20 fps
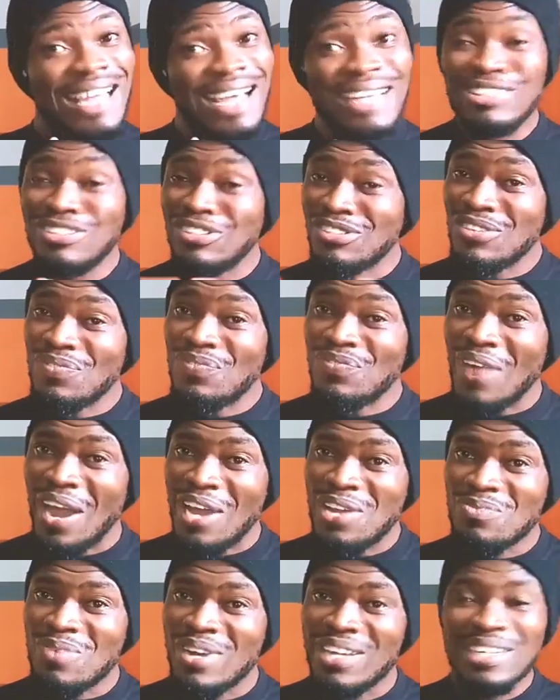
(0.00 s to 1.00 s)
Yeah, just a
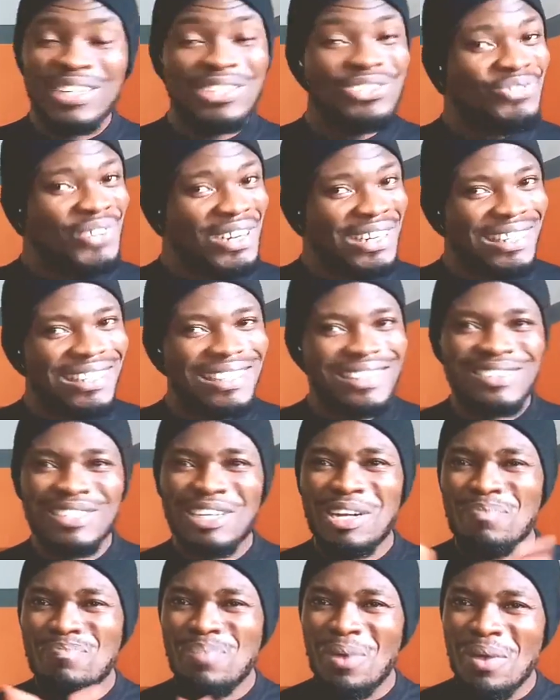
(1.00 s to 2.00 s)
fine way. Adrenaline
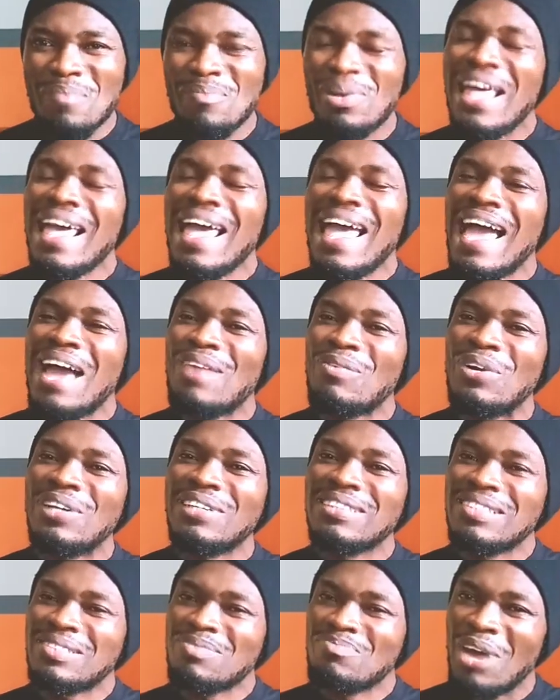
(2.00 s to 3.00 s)
is gonna pump and
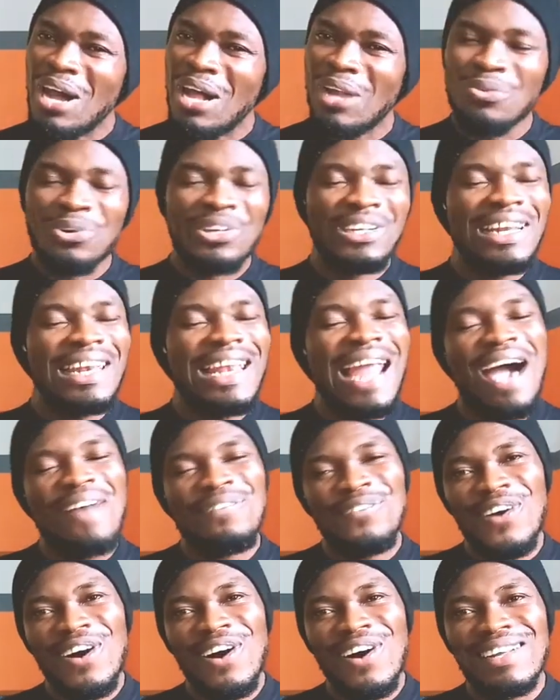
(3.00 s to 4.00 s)
we're gonna smile, we're gonna
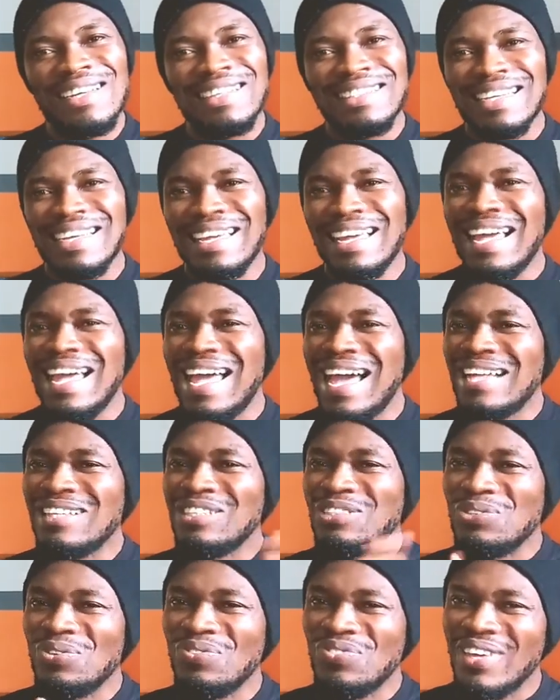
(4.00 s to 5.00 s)
laugh on here
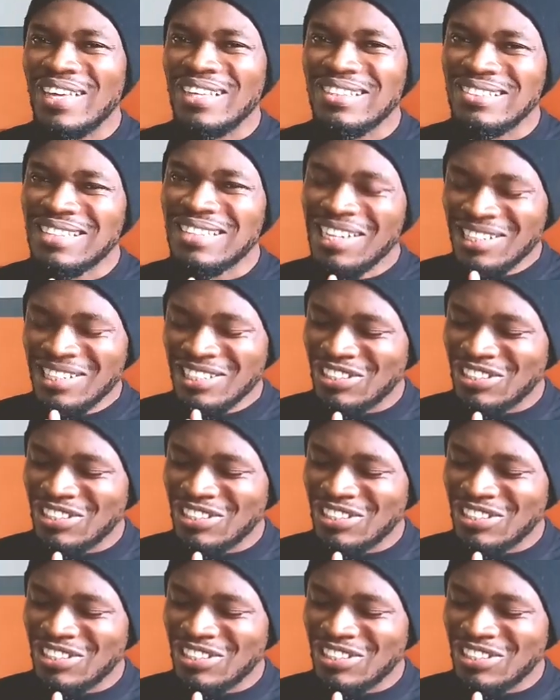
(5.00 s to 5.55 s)
and do things